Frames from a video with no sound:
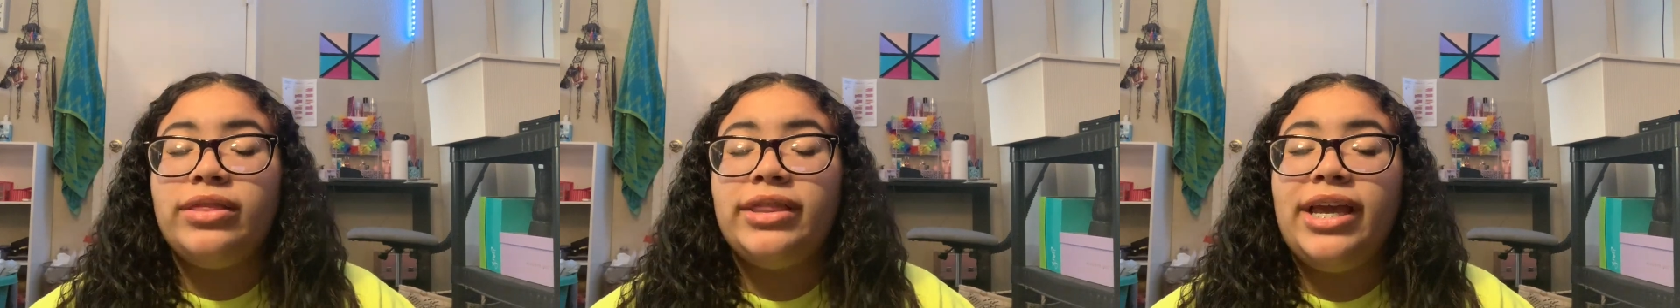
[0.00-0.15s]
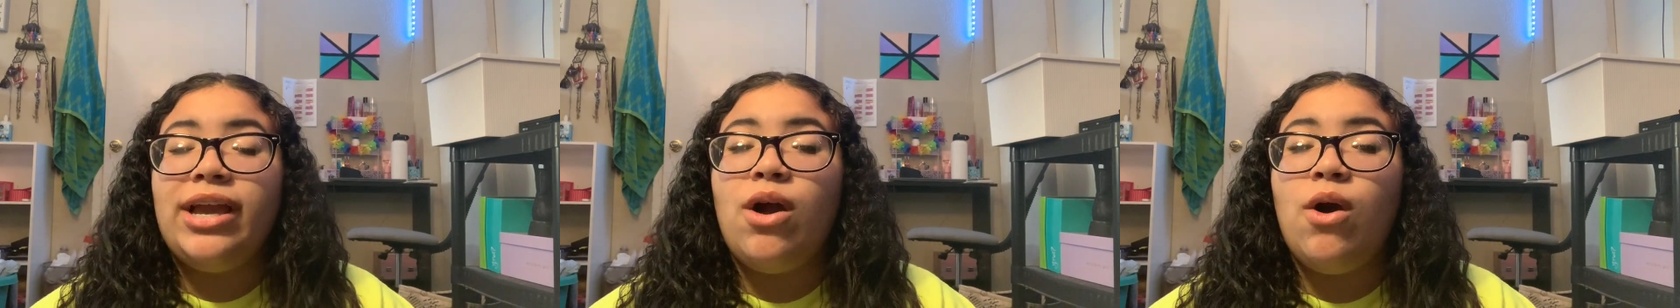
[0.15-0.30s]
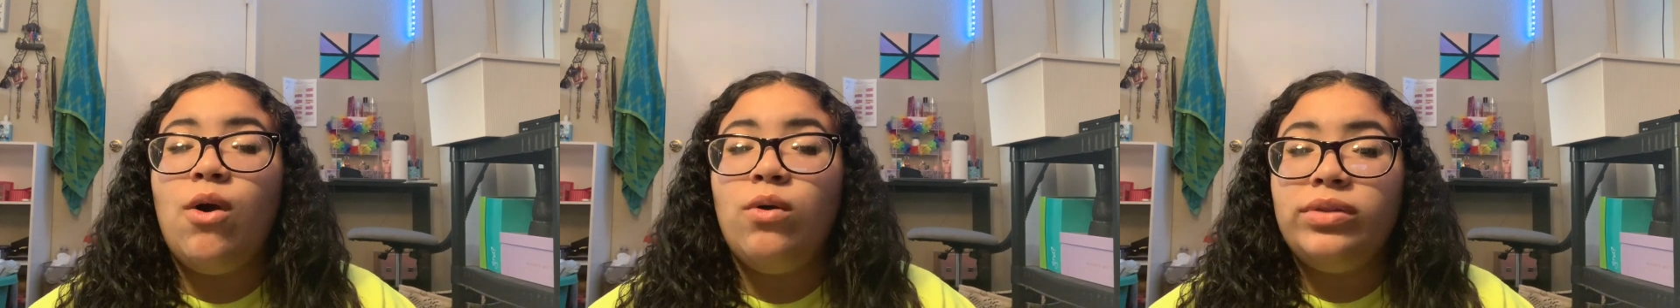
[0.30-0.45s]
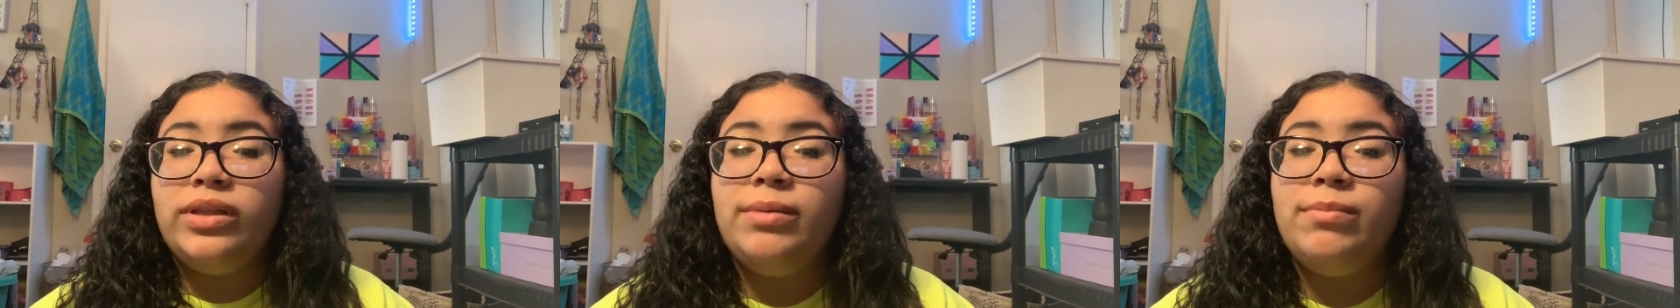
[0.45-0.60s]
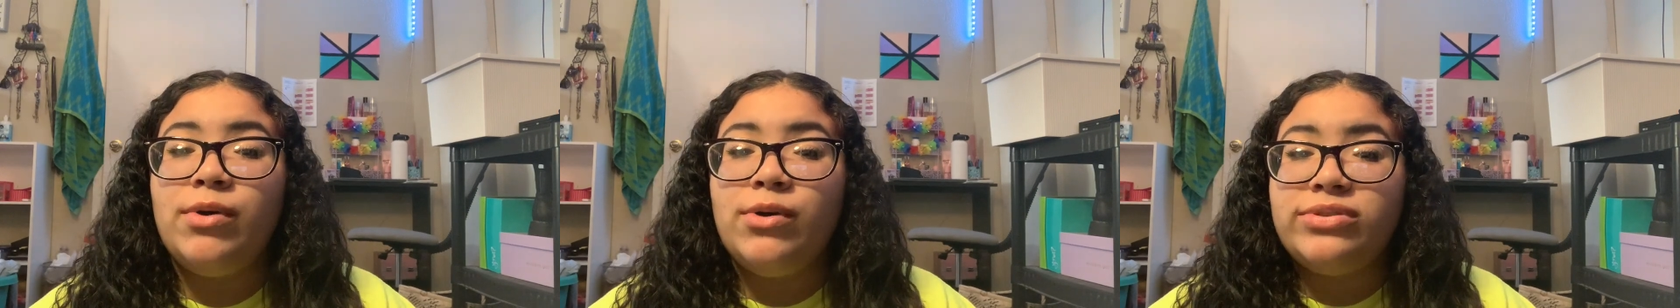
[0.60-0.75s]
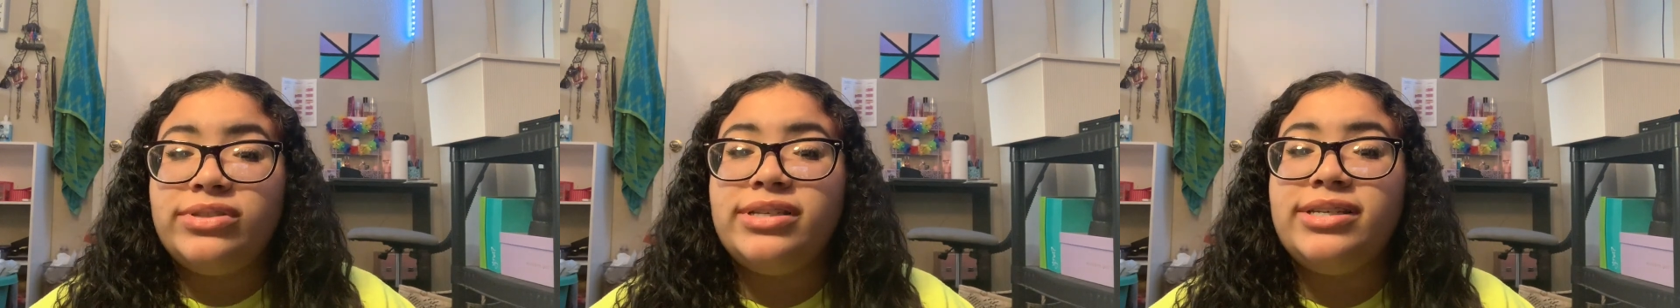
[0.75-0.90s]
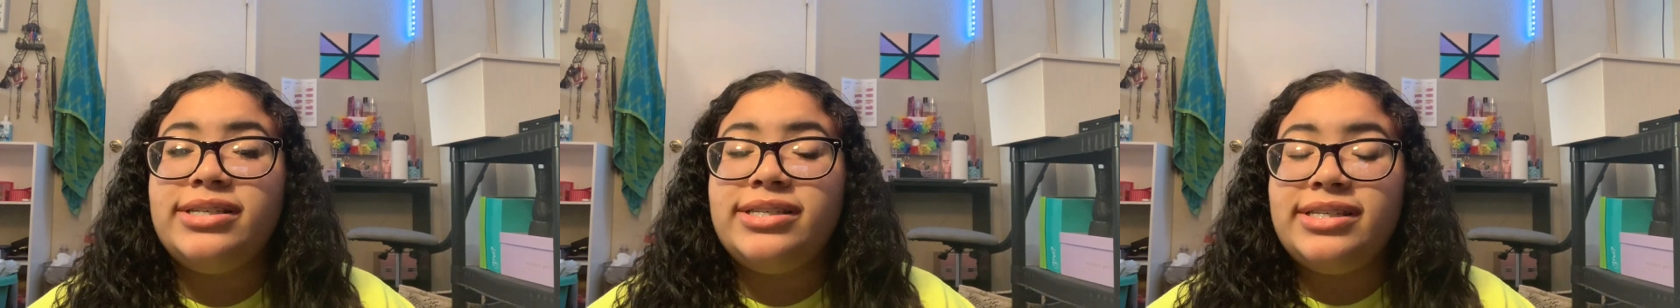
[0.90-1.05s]
They only
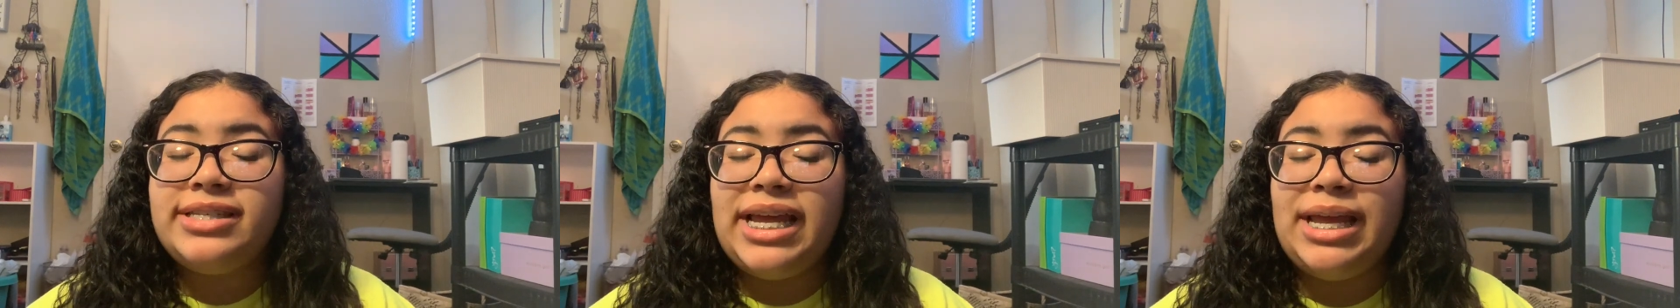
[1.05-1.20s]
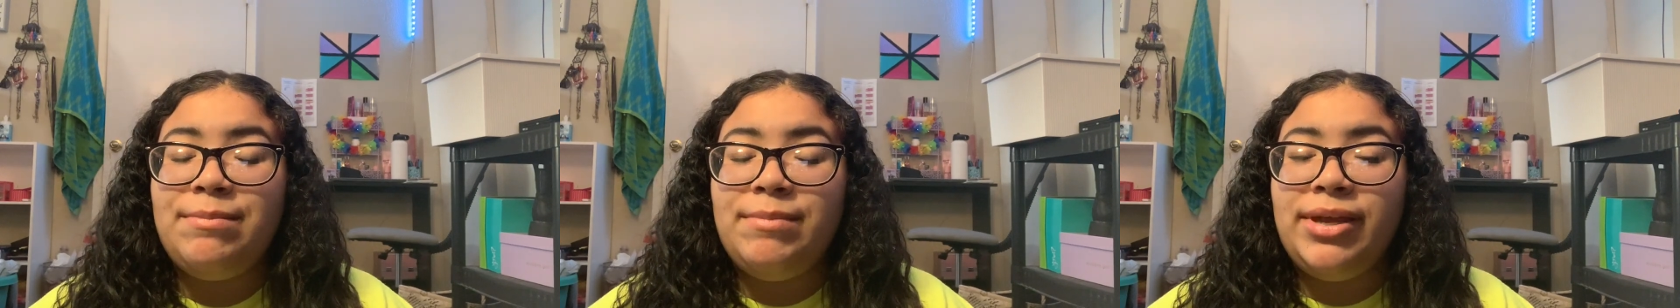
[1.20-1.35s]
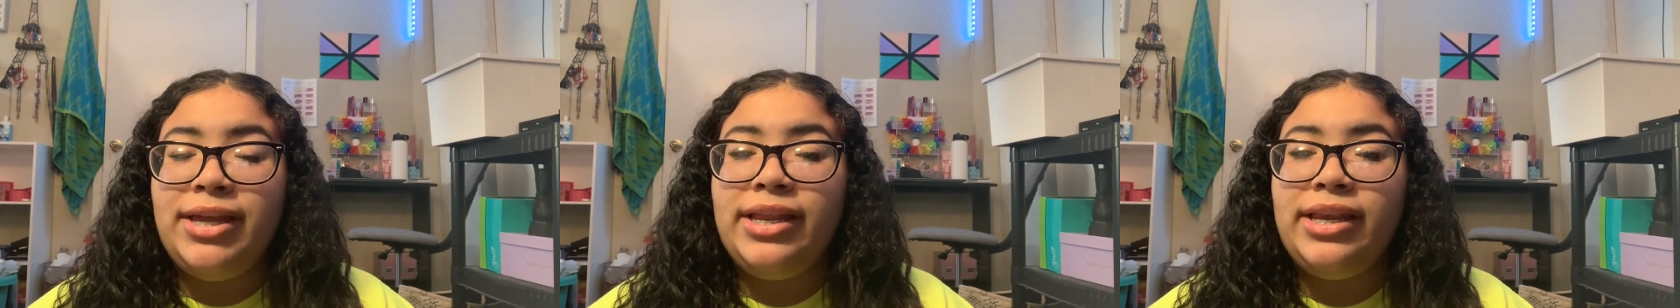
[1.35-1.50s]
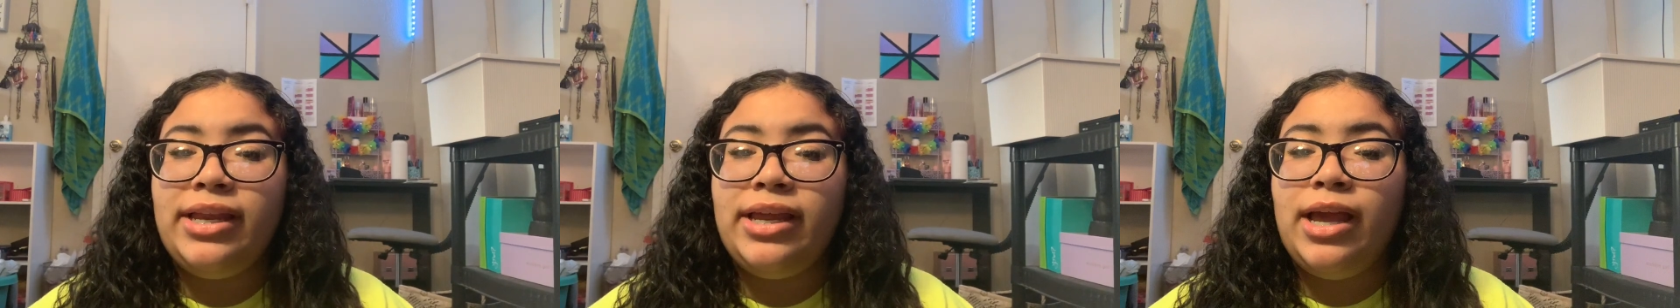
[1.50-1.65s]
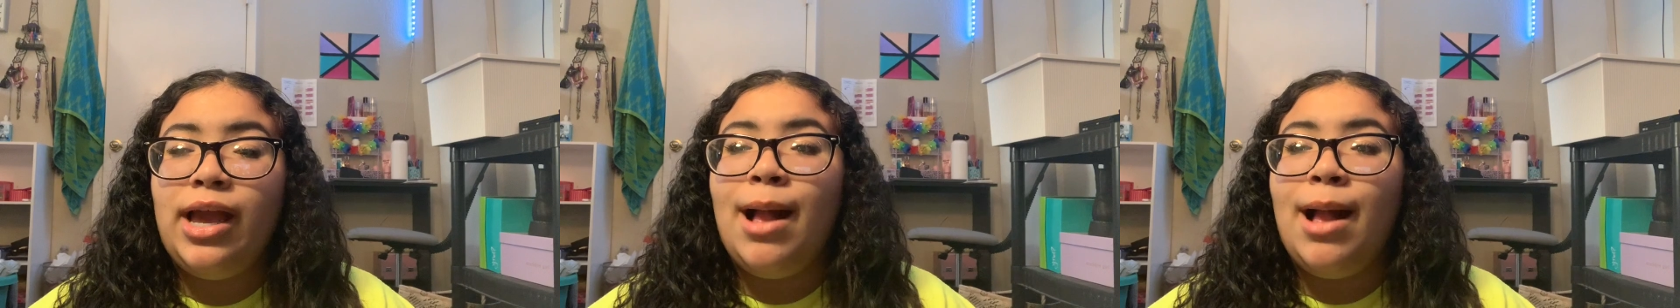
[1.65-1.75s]
posted a statement